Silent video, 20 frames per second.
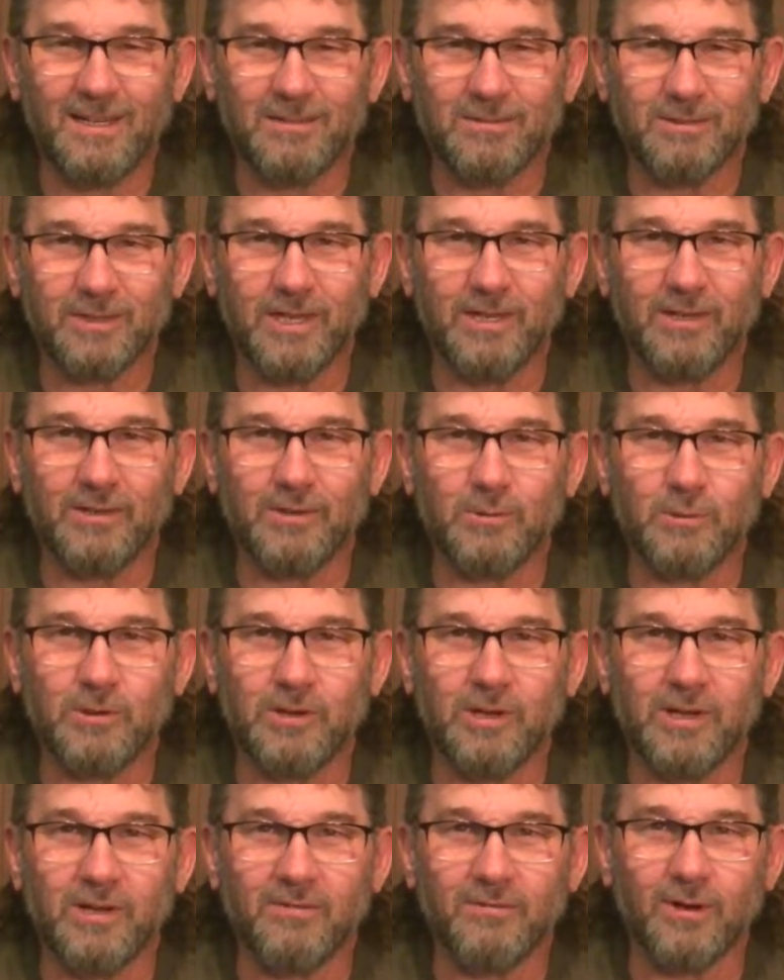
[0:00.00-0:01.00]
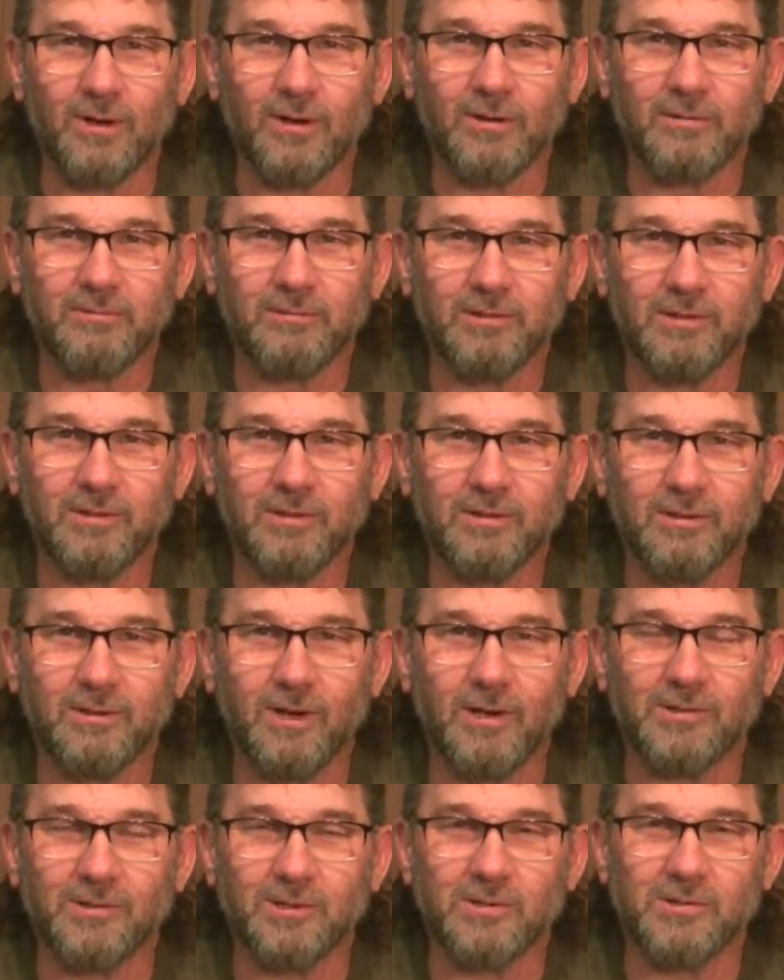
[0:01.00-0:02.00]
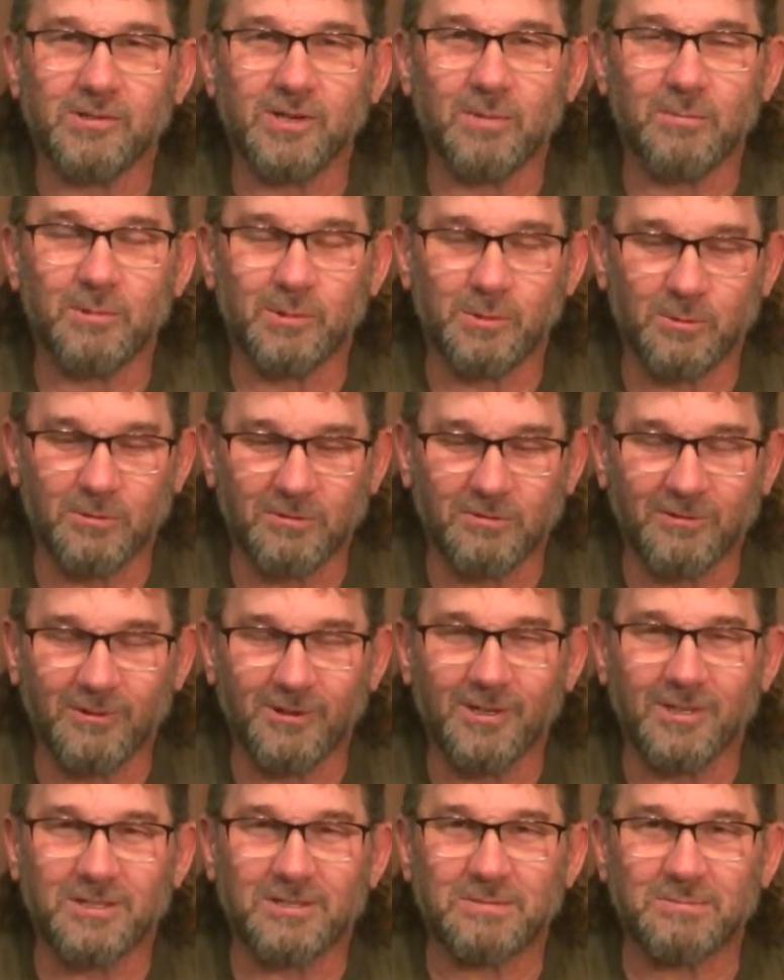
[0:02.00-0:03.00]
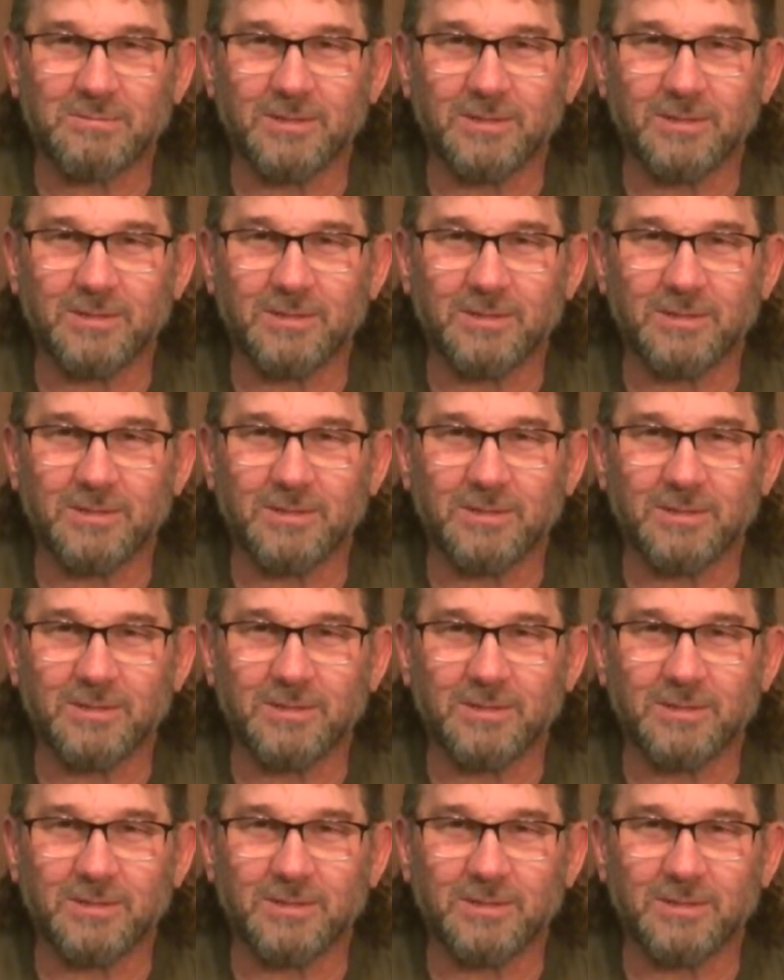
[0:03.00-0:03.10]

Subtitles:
Getting toward the end of our concert summer tour for us.